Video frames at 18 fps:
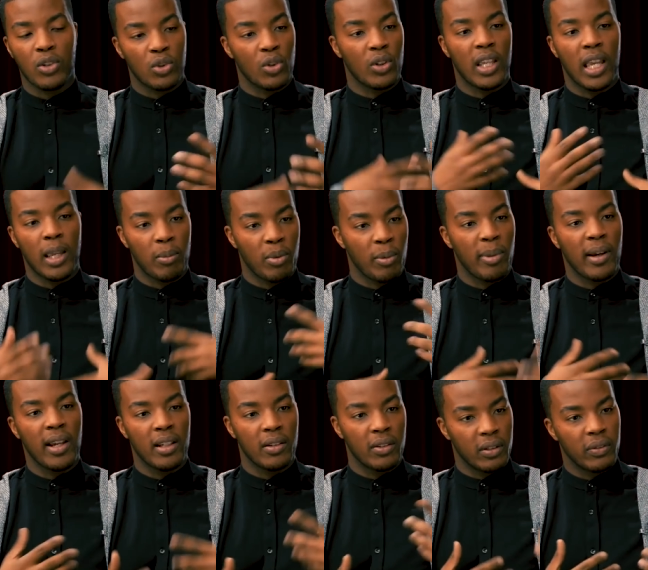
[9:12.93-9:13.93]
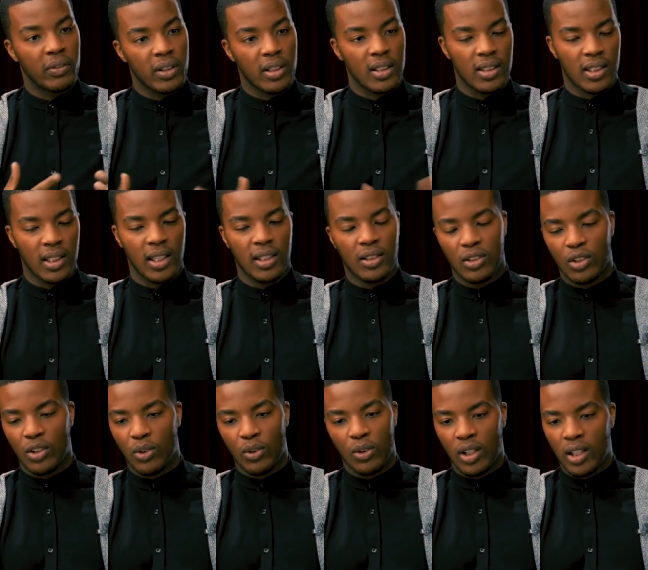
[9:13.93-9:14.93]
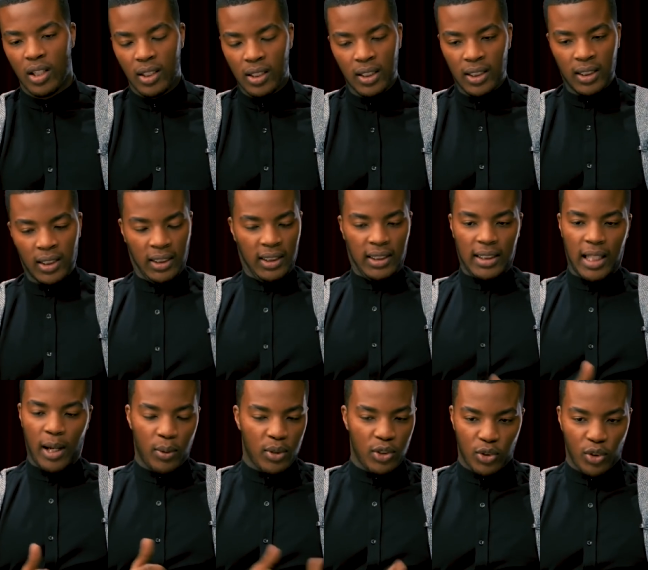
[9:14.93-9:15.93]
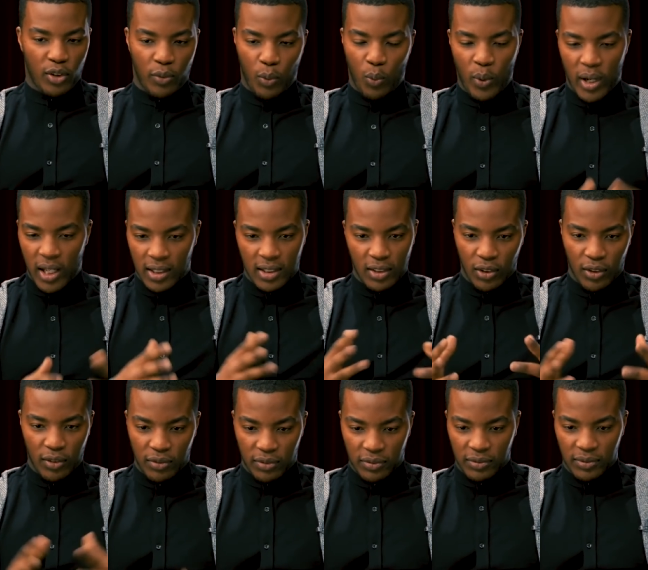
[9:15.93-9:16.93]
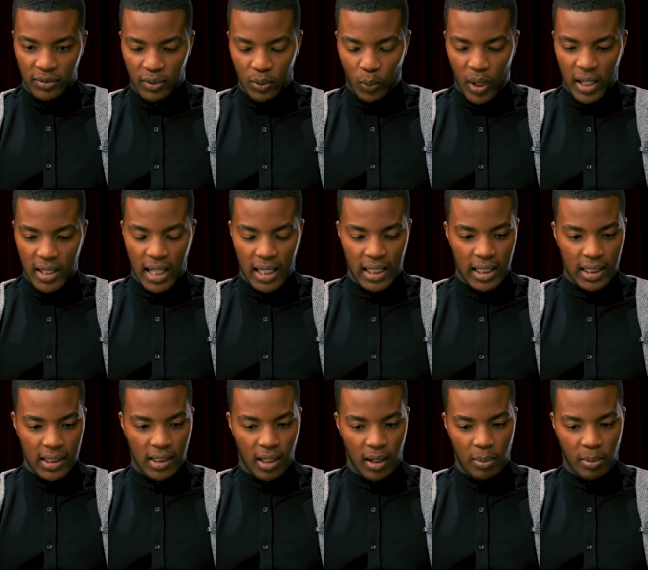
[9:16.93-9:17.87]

I was sort of getting prepared for the scene. So that was sort of a weird sort of way that linked